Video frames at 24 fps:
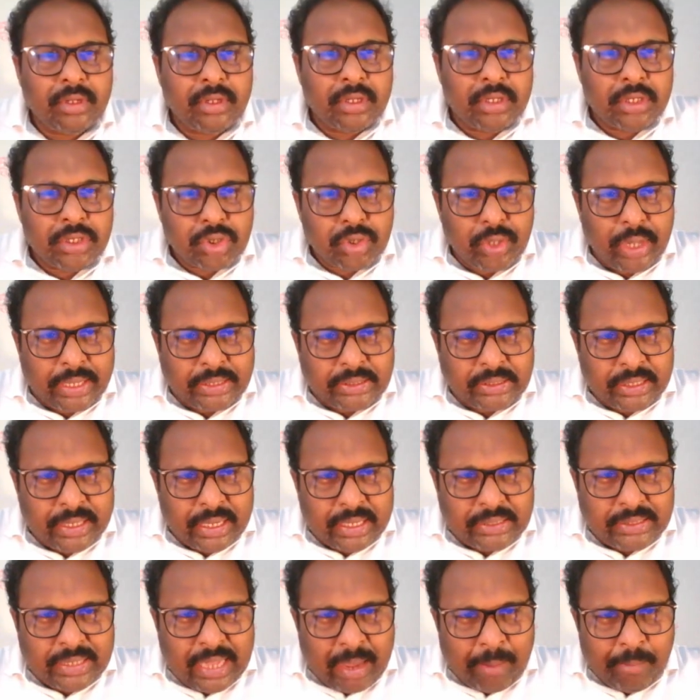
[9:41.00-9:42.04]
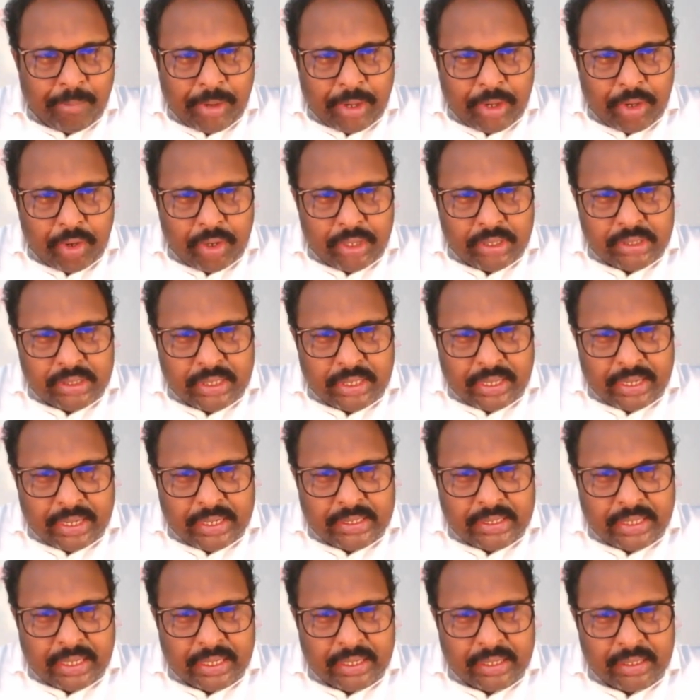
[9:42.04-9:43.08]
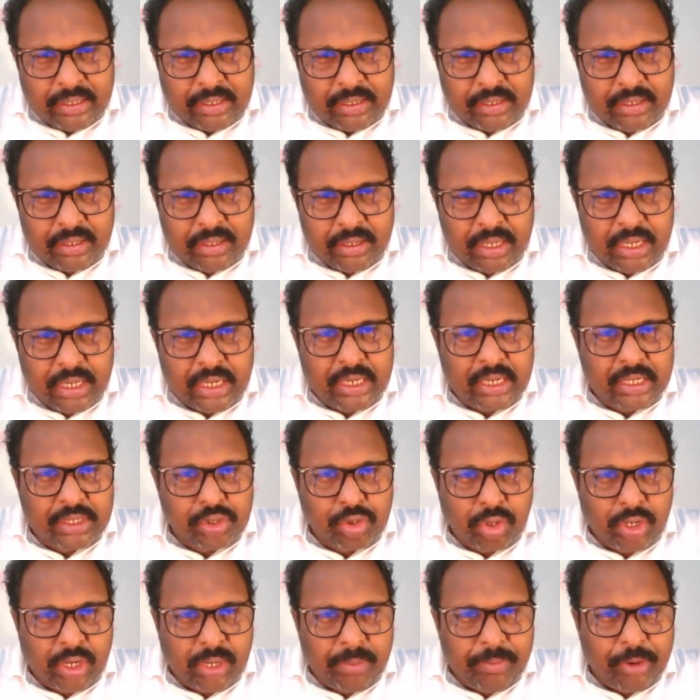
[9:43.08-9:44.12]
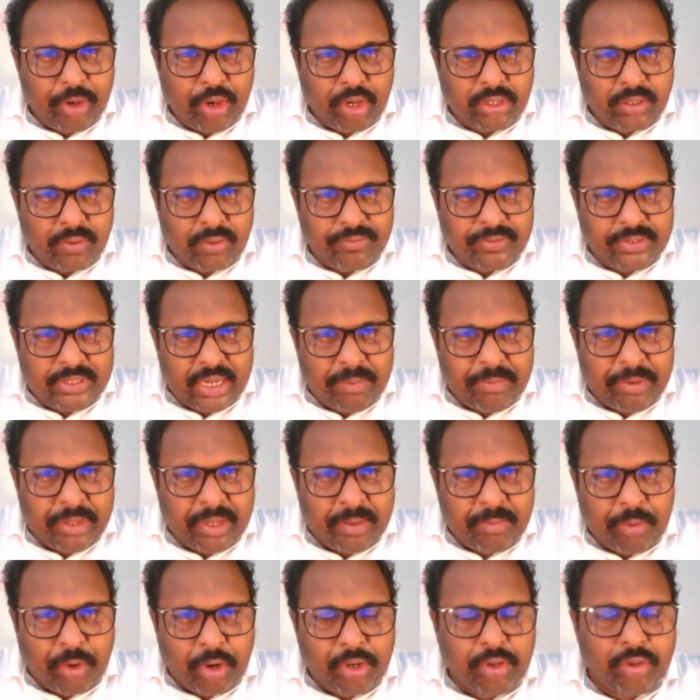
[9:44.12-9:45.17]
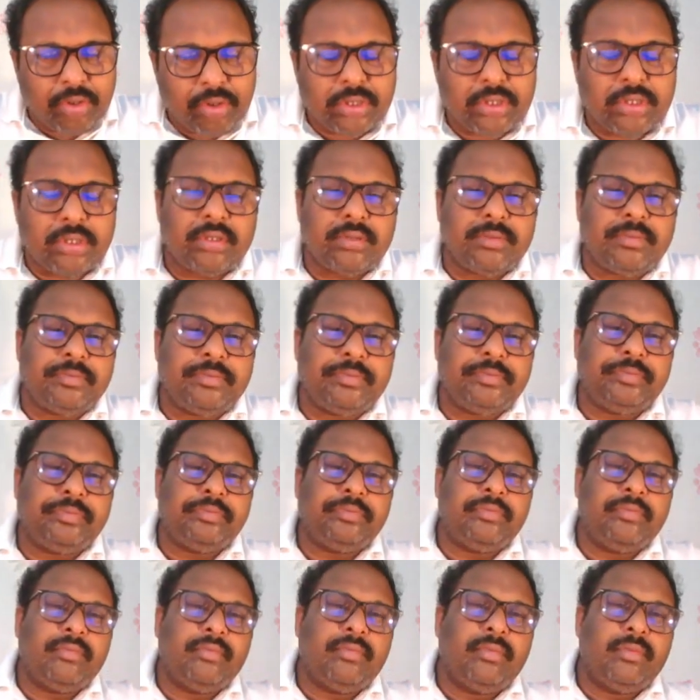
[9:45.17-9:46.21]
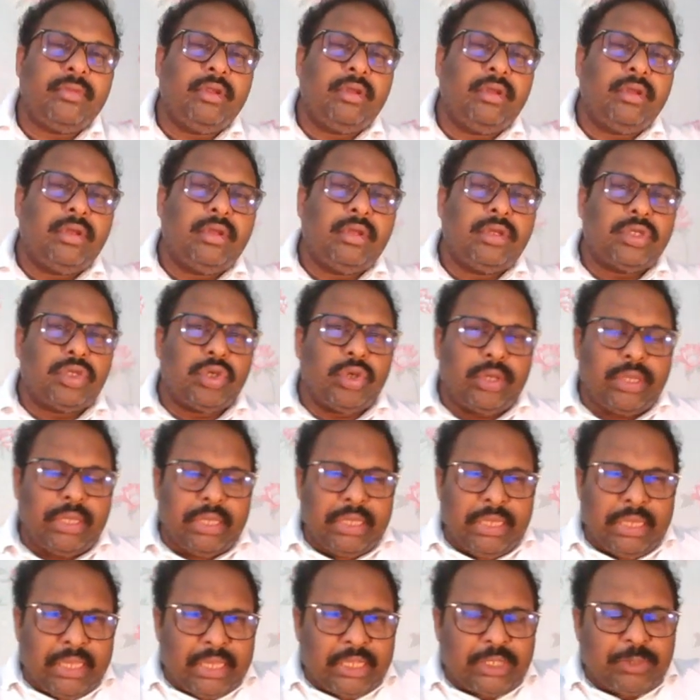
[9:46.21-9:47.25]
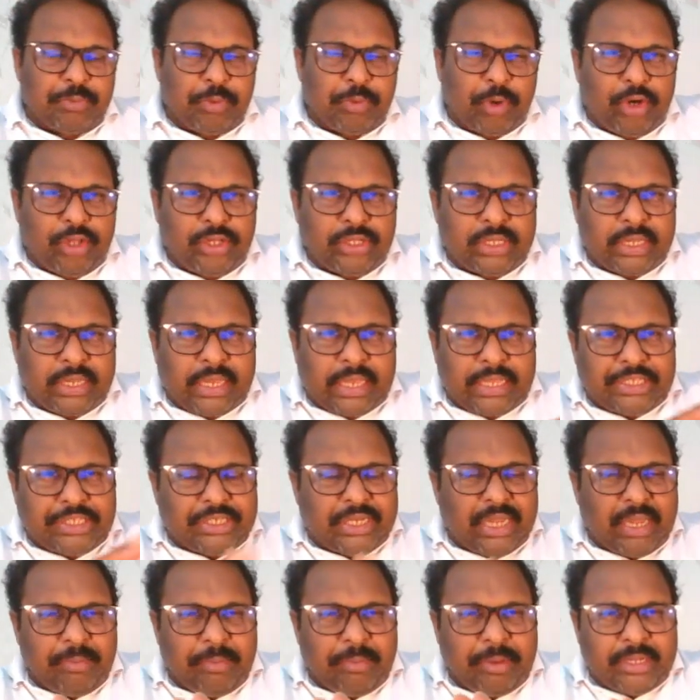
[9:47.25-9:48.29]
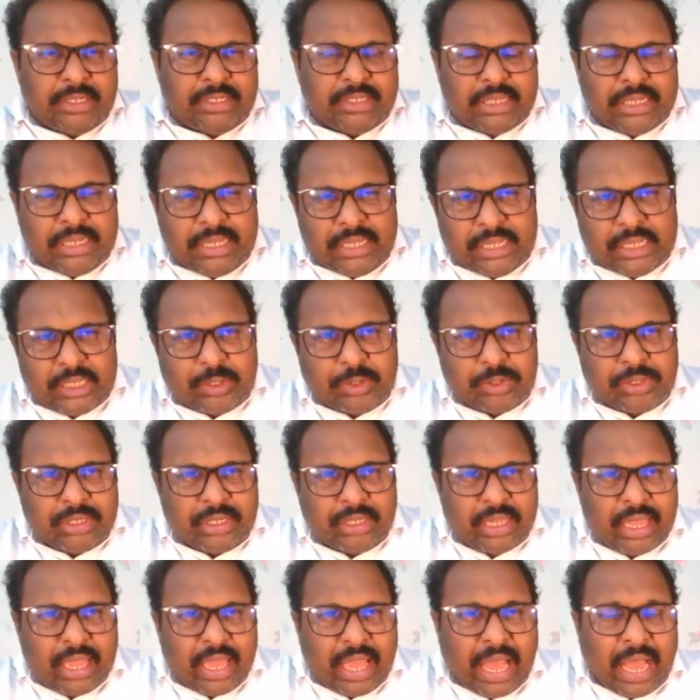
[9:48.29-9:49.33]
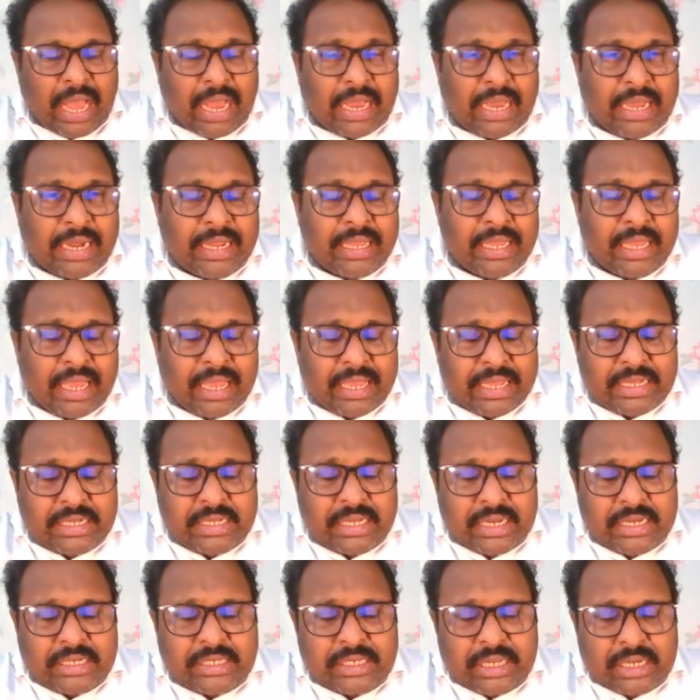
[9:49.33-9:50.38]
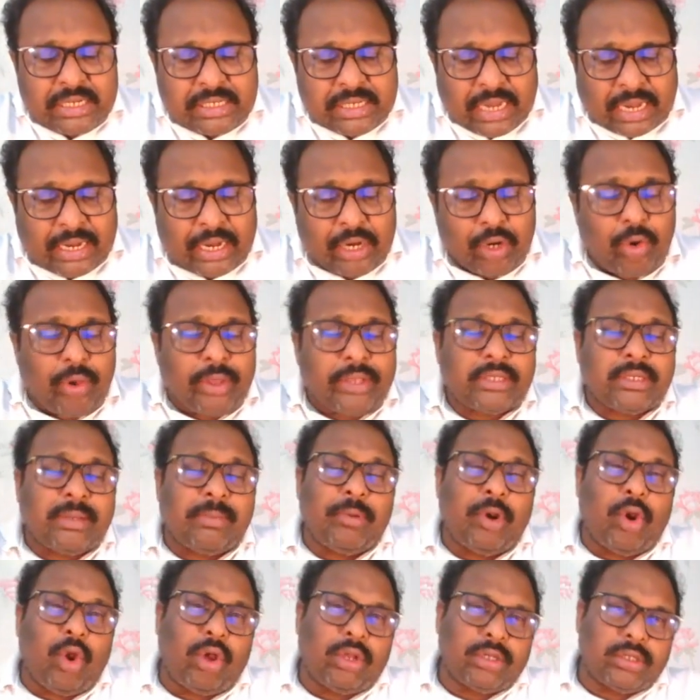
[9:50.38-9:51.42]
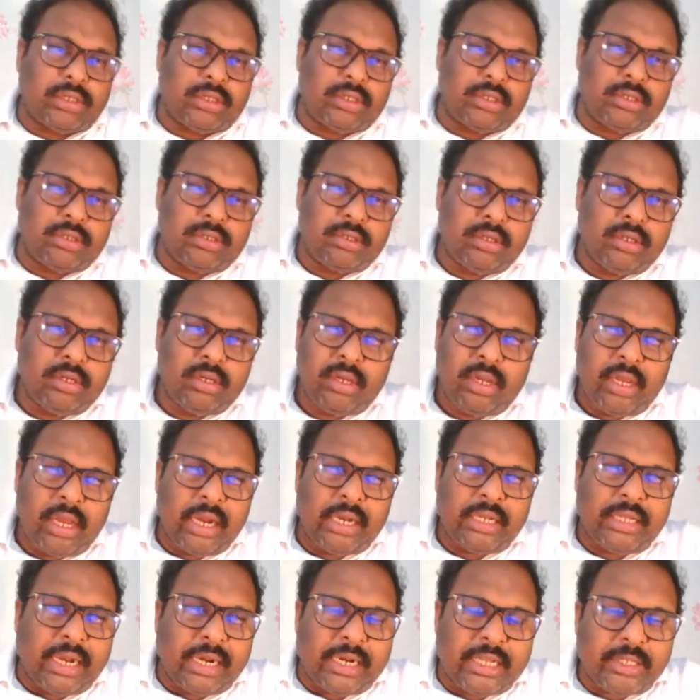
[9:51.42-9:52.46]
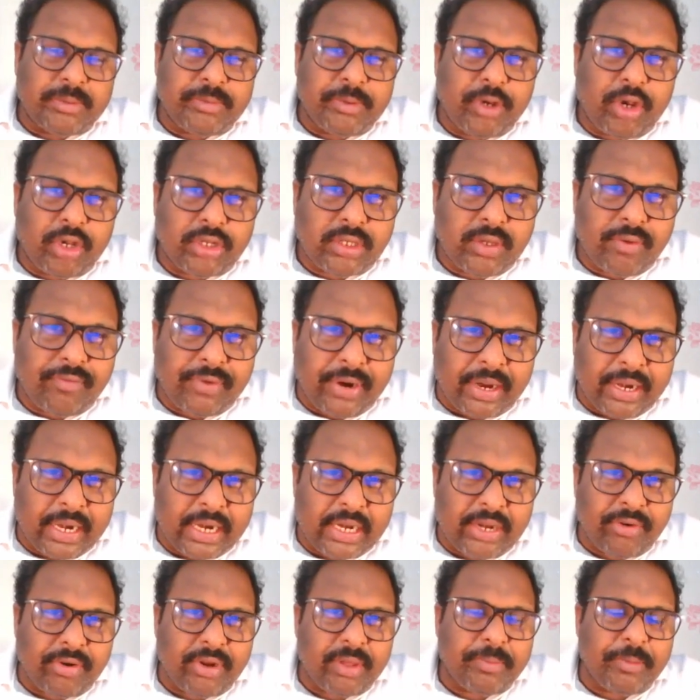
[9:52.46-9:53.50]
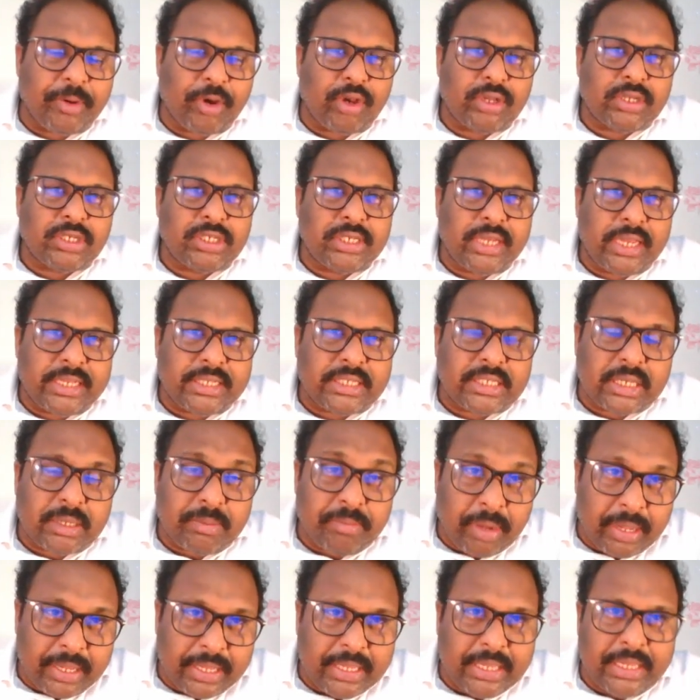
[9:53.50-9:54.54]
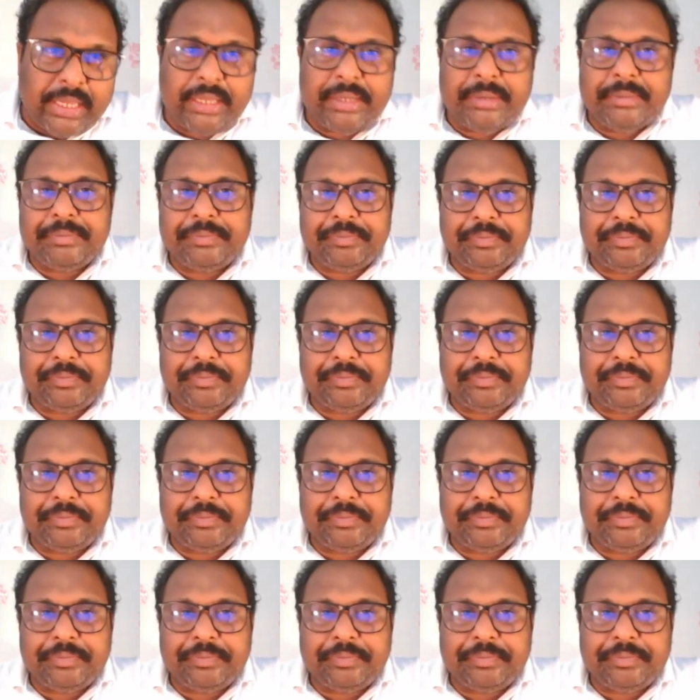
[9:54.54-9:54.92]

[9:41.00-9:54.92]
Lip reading: So as soon as the amplitude is decreasing, it is only because of J being produced. So E is producing a J means E is occurring, it's undergoing some loss. And that is because of conductivity, because J is sigma E.